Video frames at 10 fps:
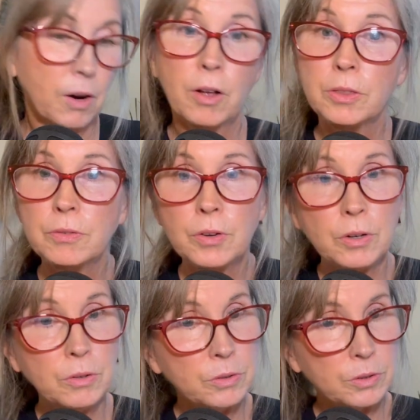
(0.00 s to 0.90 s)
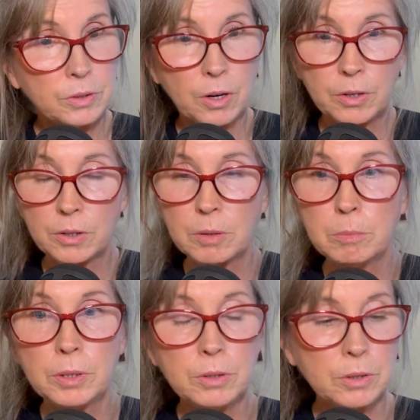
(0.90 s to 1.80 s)
the phone or on our
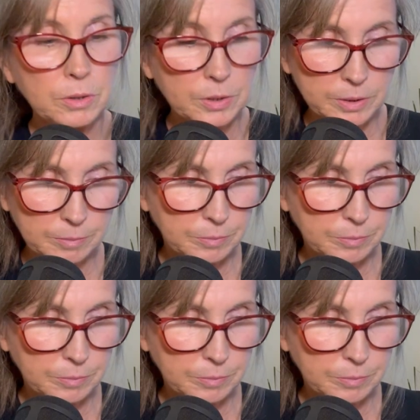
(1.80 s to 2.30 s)
computers.